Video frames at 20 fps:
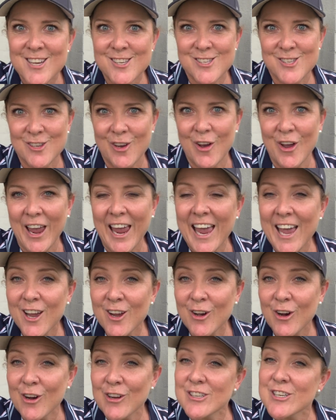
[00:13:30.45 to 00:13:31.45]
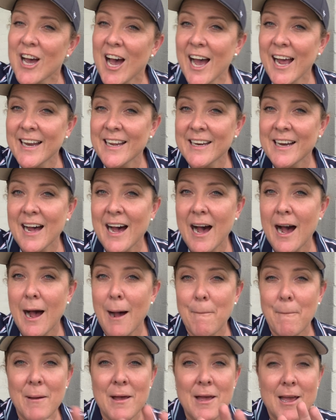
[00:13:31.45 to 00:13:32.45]
so it got tidied
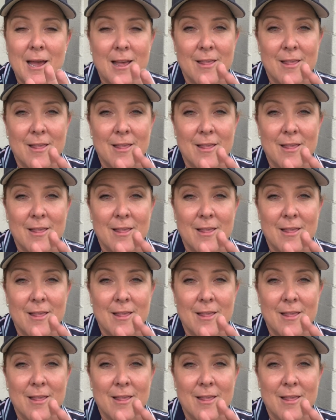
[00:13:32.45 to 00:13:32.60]
up